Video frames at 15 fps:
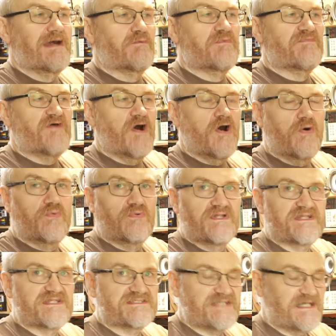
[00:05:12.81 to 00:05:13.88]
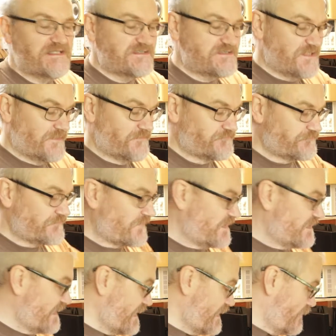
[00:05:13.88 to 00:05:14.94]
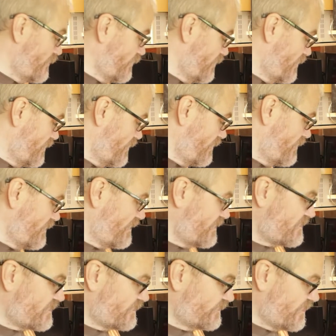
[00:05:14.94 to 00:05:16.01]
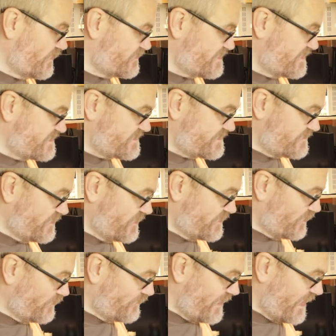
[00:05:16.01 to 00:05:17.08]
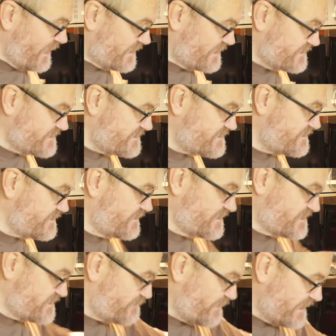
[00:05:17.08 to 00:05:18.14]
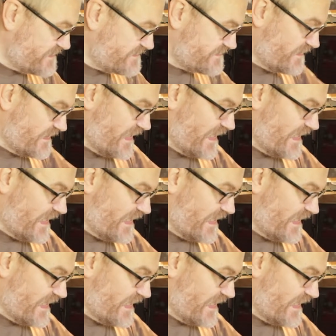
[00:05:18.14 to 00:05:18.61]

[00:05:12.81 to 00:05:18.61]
with a hole in the center. Now you'll notice that the uprights, the spacer